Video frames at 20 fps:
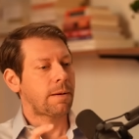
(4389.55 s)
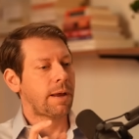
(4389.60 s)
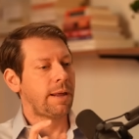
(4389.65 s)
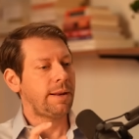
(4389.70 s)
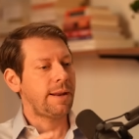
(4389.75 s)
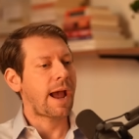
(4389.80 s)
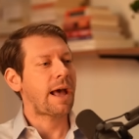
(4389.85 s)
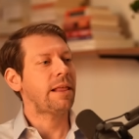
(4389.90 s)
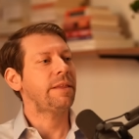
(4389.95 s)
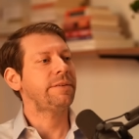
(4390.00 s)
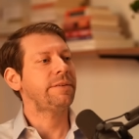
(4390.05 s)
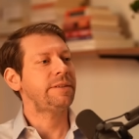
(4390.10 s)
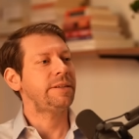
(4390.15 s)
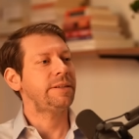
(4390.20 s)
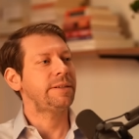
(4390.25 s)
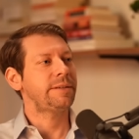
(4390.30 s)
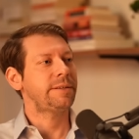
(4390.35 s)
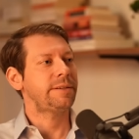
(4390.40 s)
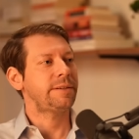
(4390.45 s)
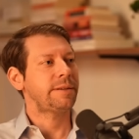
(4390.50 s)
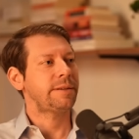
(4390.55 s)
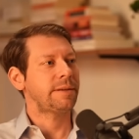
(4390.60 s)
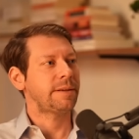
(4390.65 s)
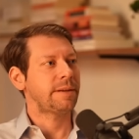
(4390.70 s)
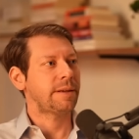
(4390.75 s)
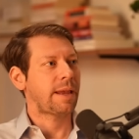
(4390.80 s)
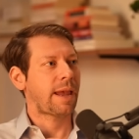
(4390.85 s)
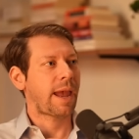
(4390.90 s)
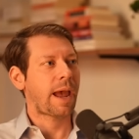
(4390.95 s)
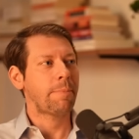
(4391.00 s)
analysis
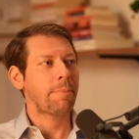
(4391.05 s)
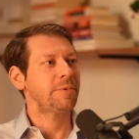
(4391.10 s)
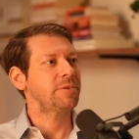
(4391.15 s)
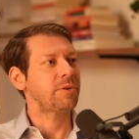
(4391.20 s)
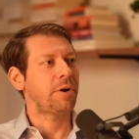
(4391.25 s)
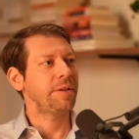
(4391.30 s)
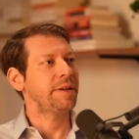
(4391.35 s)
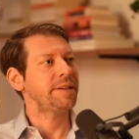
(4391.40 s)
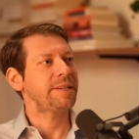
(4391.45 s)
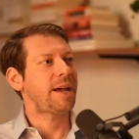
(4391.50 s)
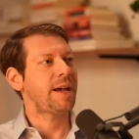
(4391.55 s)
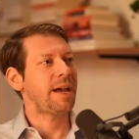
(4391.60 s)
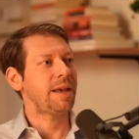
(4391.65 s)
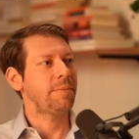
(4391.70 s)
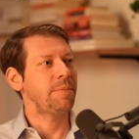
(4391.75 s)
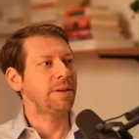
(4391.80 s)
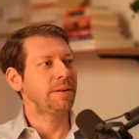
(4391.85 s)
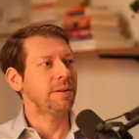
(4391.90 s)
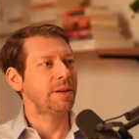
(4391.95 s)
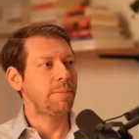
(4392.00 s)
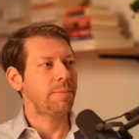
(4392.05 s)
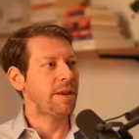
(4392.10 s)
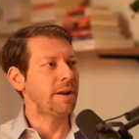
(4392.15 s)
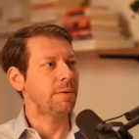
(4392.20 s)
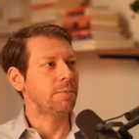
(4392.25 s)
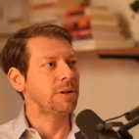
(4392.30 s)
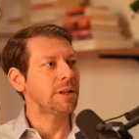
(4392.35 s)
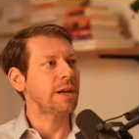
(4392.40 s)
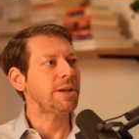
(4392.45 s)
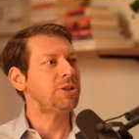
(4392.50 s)
happens all the time in committed
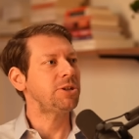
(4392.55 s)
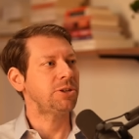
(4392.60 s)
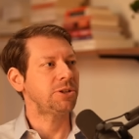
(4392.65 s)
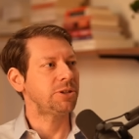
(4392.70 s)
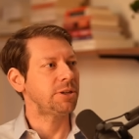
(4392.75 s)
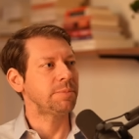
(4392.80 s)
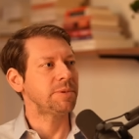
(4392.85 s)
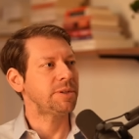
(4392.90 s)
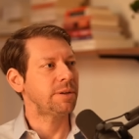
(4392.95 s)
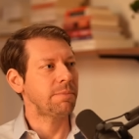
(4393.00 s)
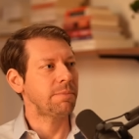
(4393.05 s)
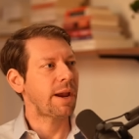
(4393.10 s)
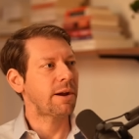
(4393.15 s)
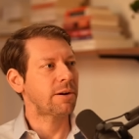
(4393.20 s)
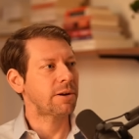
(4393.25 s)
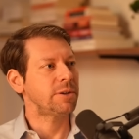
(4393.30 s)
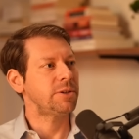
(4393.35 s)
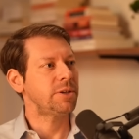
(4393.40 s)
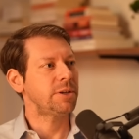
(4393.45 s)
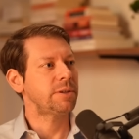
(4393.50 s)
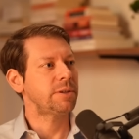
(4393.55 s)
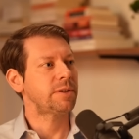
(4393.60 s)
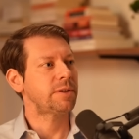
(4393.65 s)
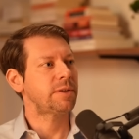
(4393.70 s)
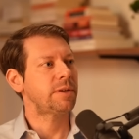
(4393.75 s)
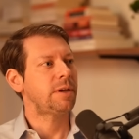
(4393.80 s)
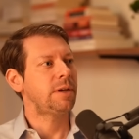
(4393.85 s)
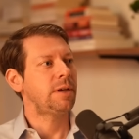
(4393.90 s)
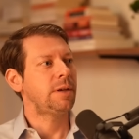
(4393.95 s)
relationships and marriages,